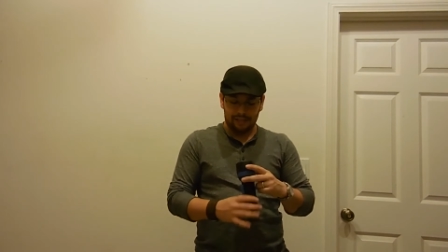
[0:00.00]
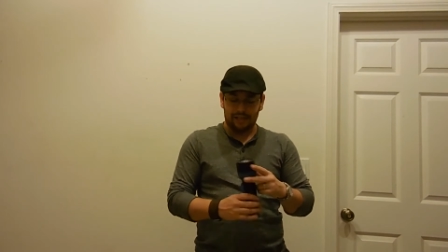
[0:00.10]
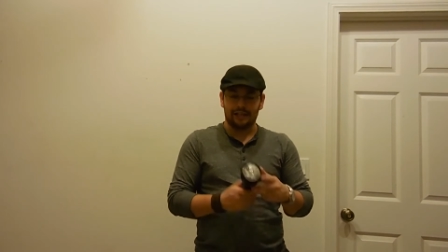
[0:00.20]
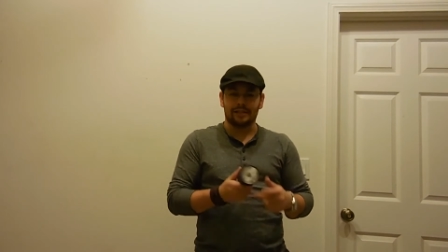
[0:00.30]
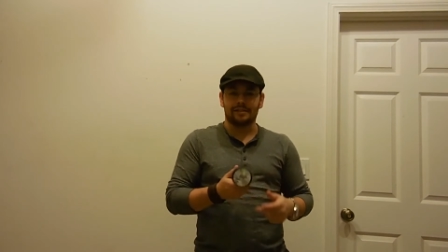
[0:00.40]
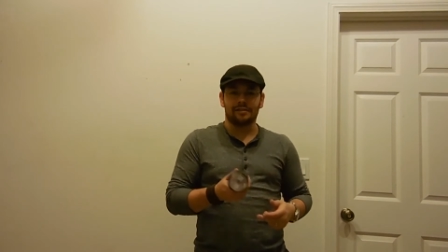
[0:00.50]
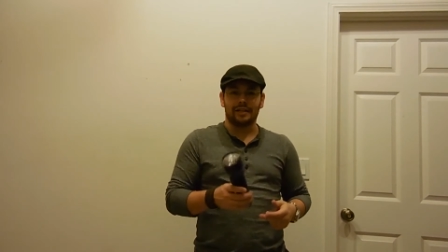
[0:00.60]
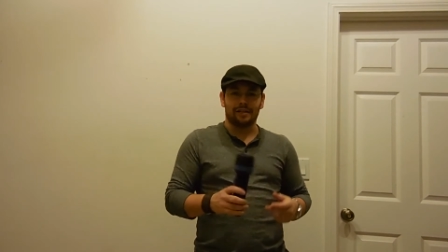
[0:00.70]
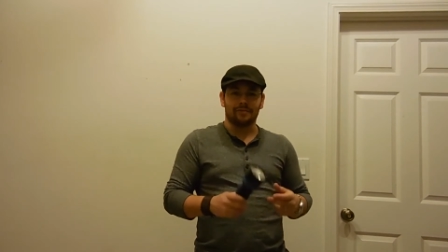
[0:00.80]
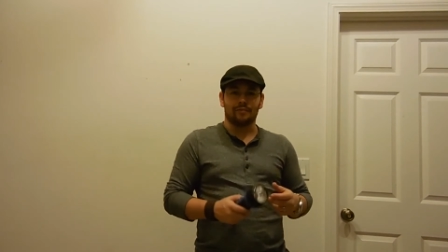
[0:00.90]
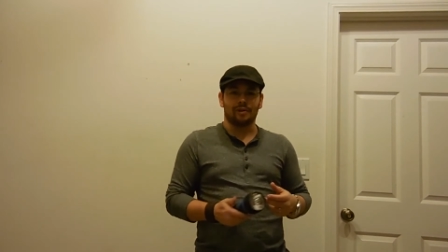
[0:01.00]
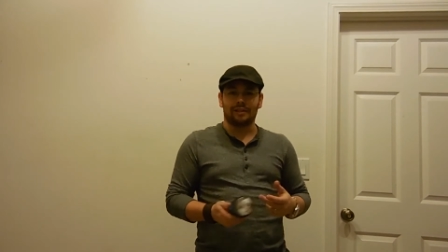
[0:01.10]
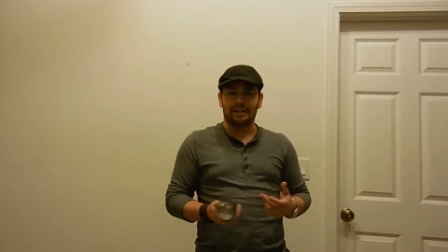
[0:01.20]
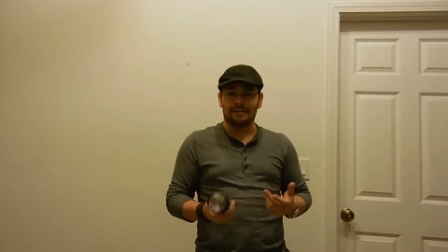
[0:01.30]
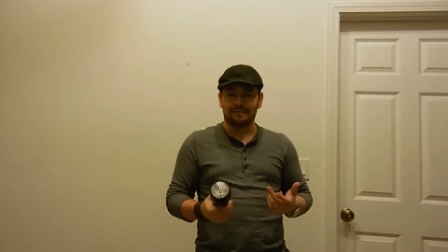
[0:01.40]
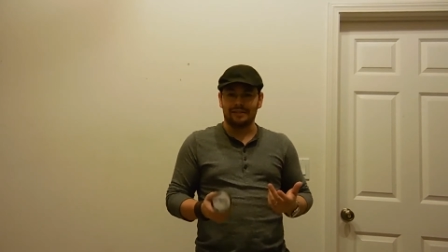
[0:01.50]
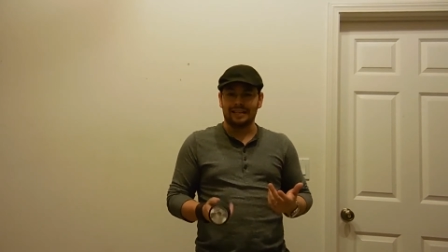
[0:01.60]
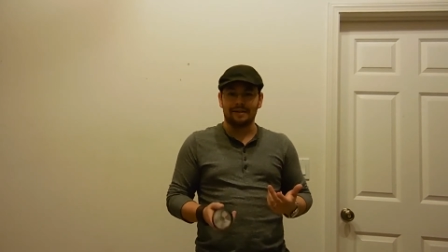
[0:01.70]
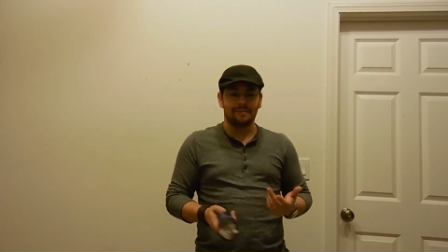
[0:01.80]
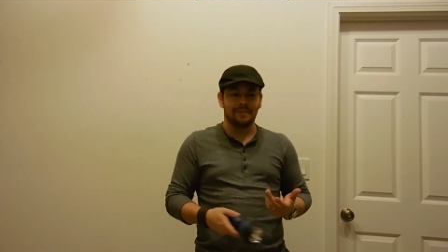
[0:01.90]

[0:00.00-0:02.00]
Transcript: and it's like a really dim,